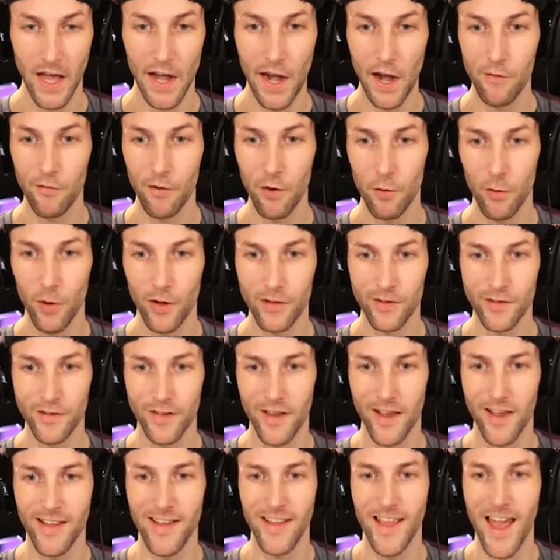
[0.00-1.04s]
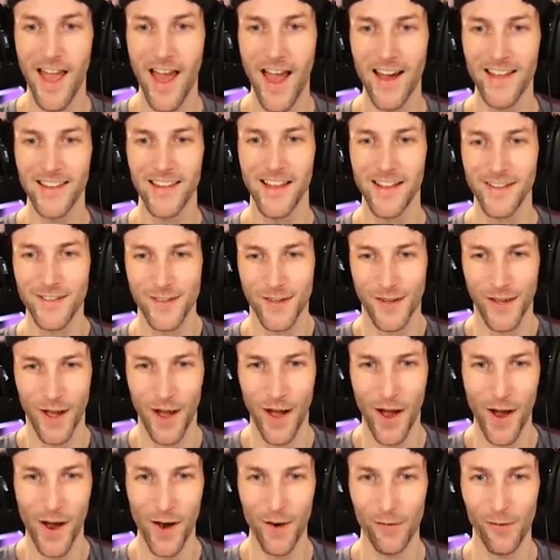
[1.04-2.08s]
And everyone's, yeah, let's
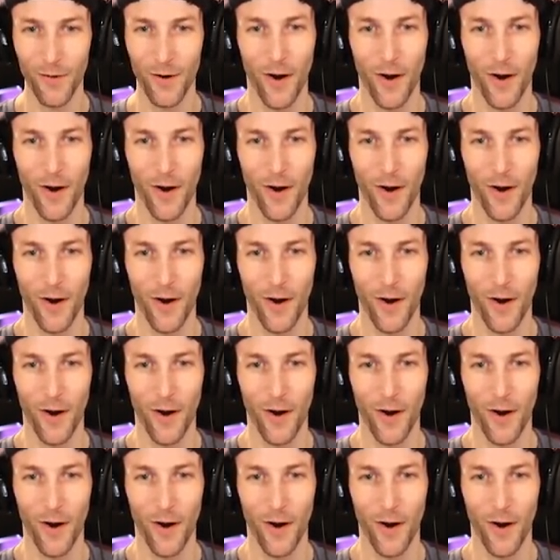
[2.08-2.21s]
go.